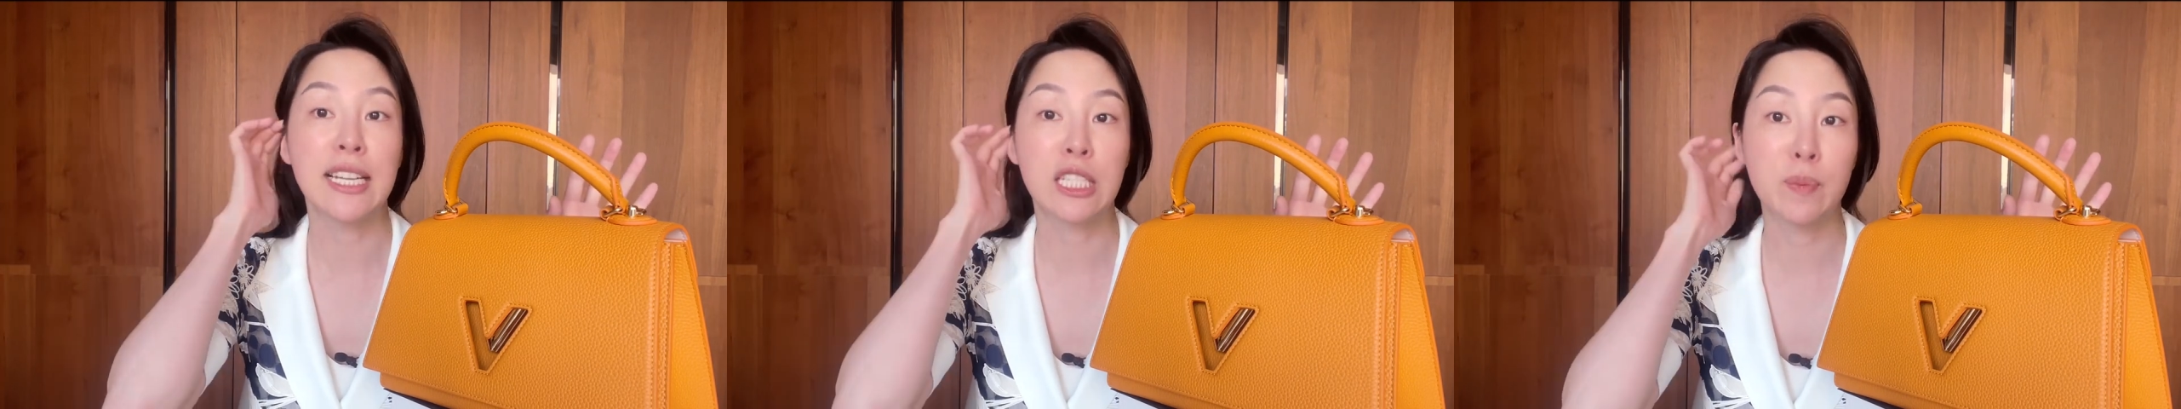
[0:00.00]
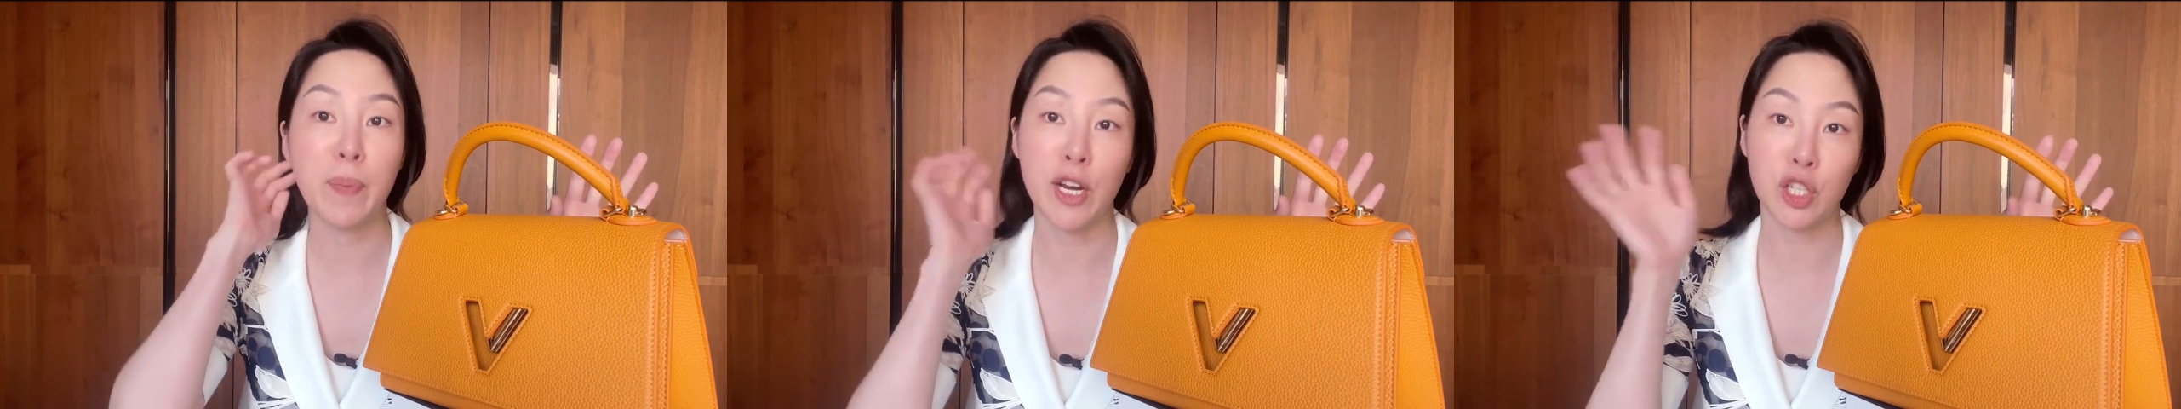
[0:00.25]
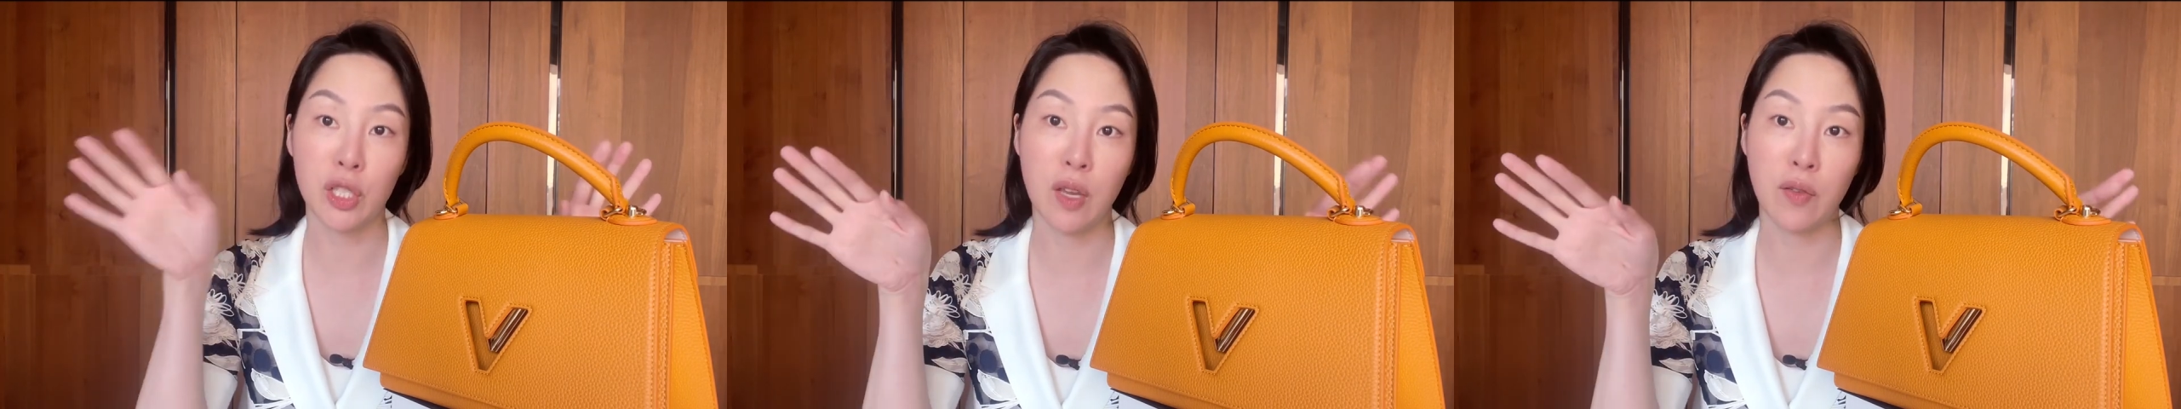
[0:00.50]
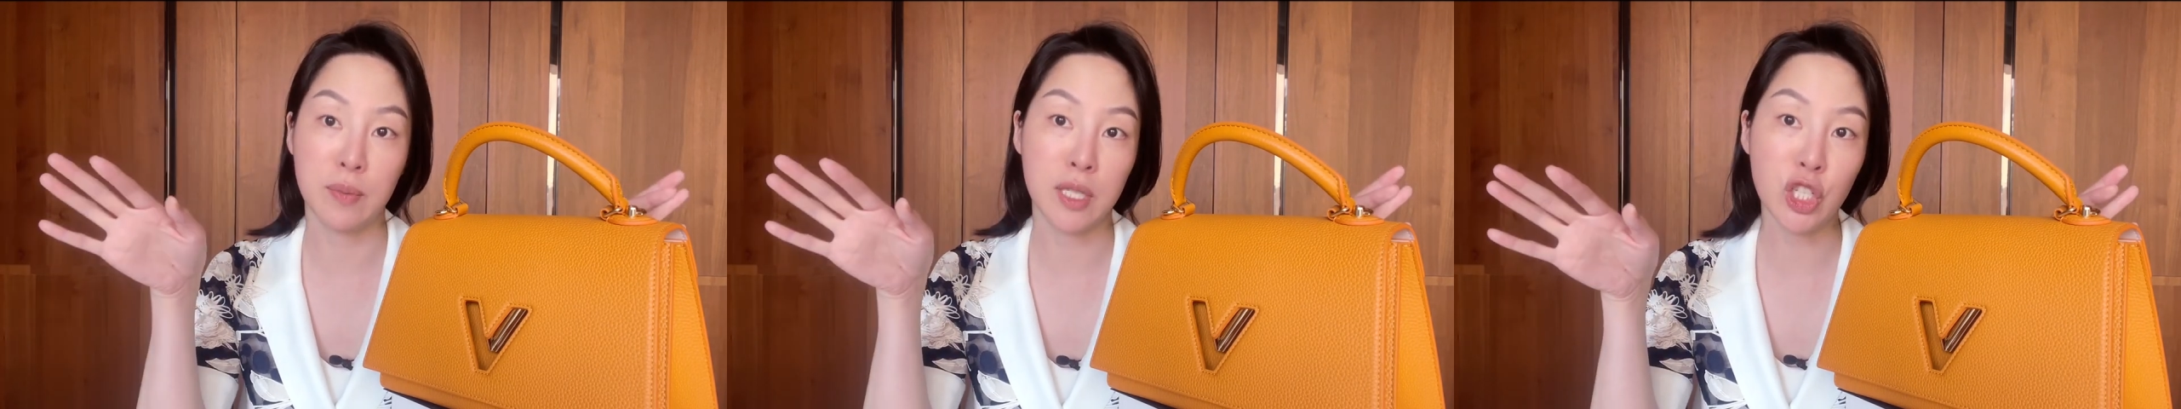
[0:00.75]
especially
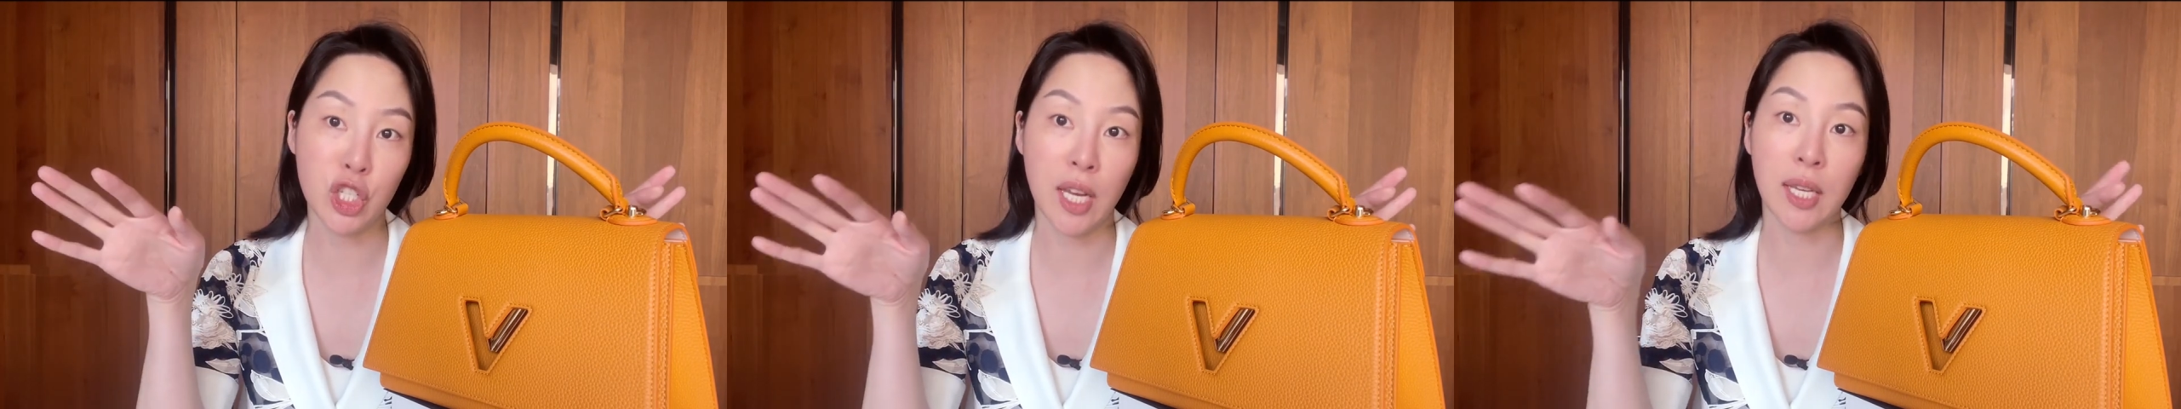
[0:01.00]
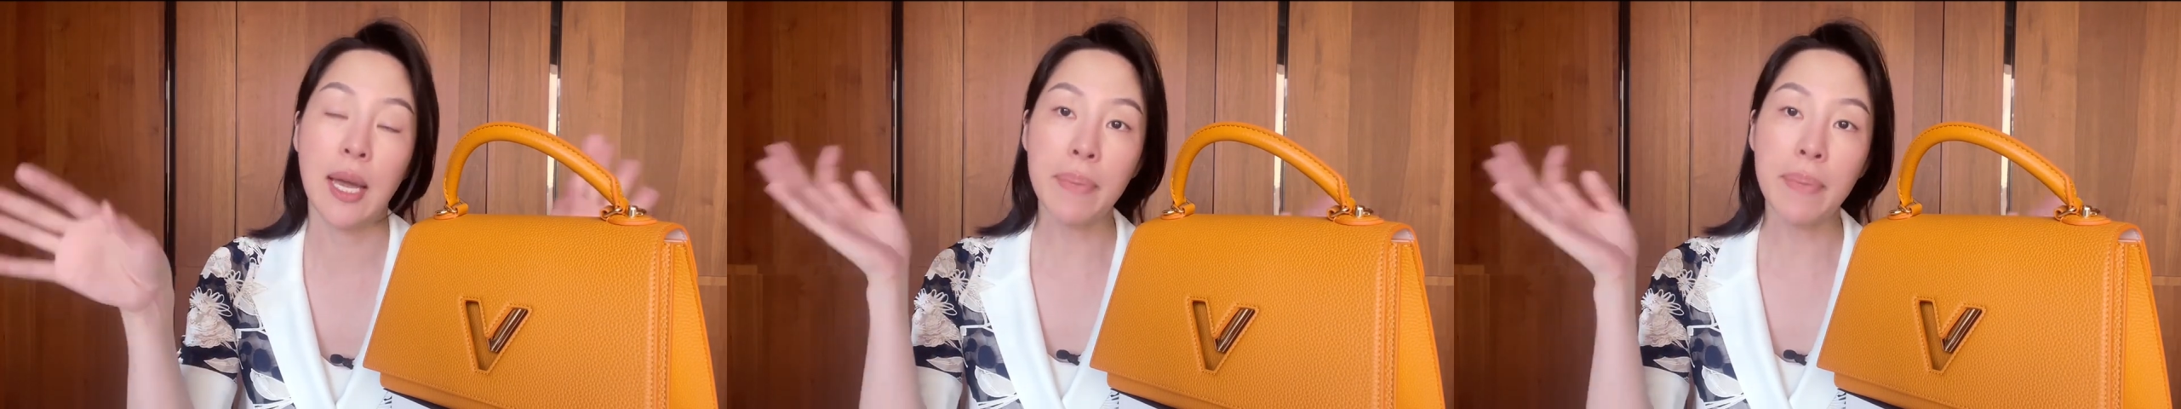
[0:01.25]
if I'm teaching.